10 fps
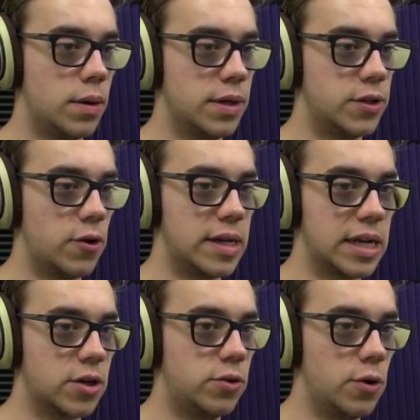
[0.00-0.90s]
Is there
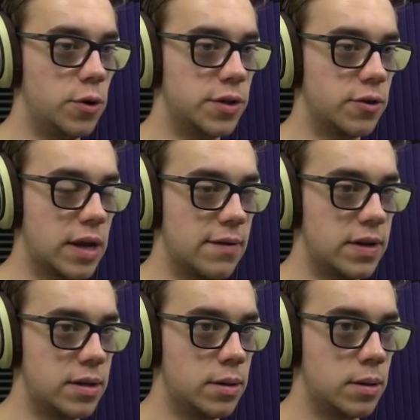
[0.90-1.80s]
any clues they're
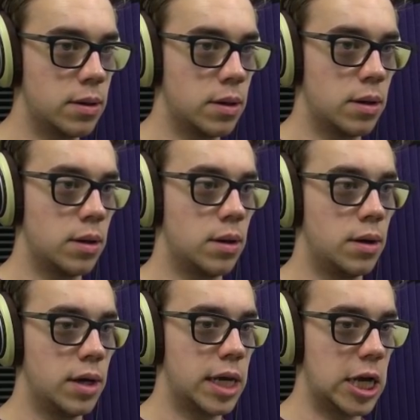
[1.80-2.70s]
given
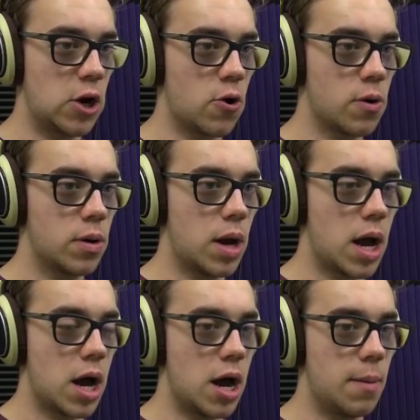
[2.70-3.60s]
here?
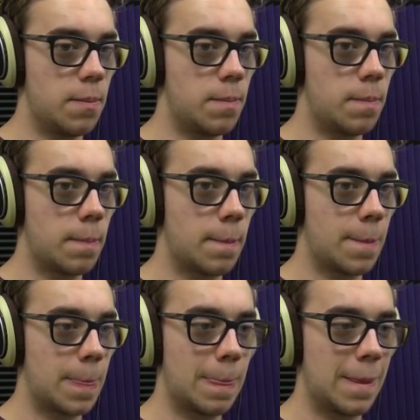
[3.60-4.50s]
The
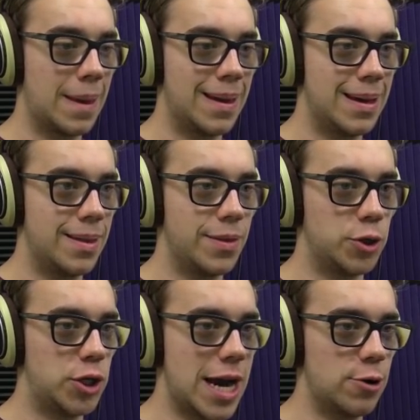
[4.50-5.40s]

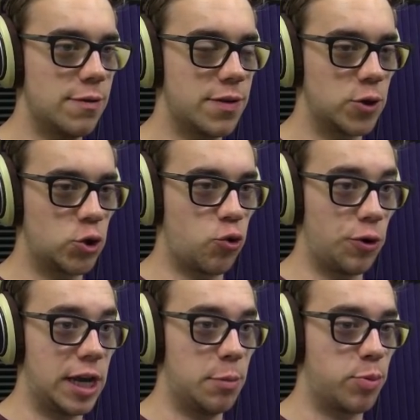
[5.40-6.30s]
shadow of the
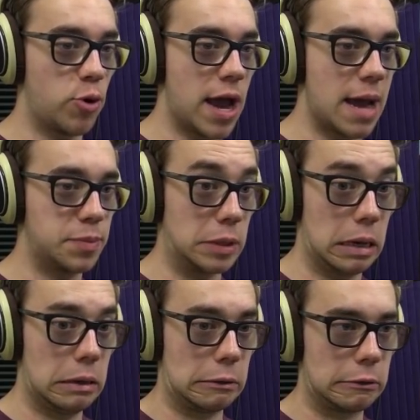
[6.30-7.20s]
tree, perhaps?
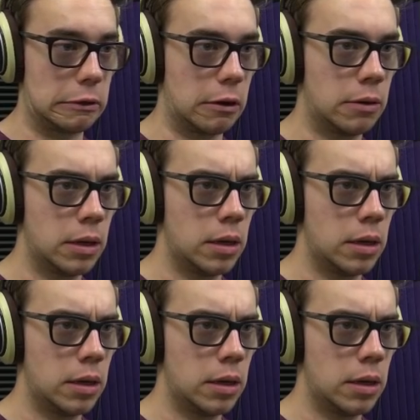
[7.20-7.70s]
I don't know.